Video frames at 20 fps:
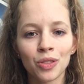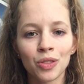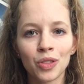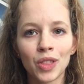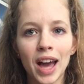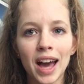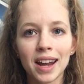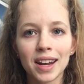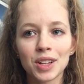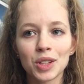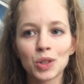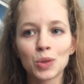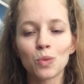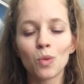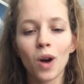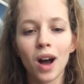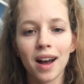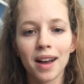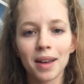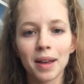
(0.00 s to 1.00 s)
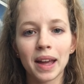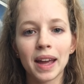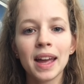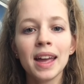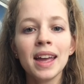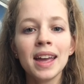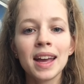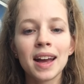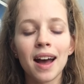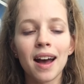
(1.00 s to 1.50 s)
That is why
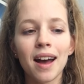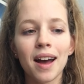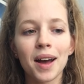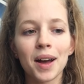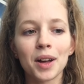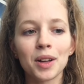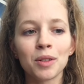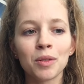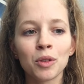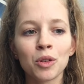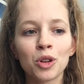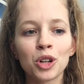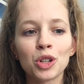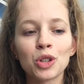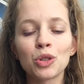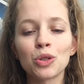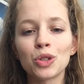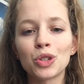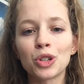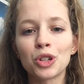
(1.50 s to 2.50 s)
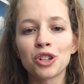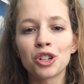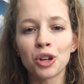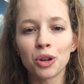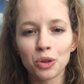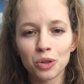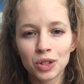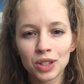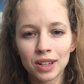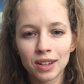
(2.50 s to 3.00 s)
crystals are
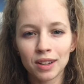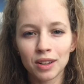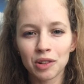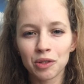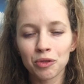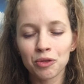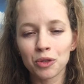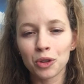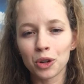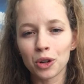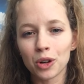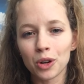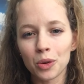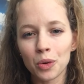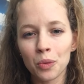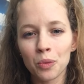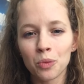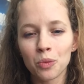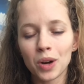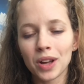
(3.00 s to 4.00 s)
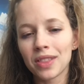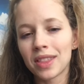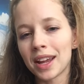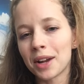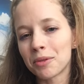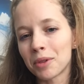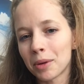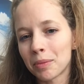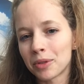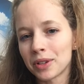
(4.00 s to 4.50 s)
chosen for what they
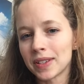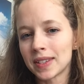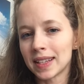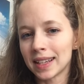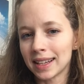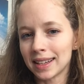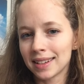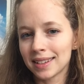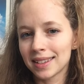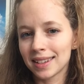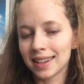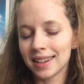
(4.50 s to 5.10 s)
represent,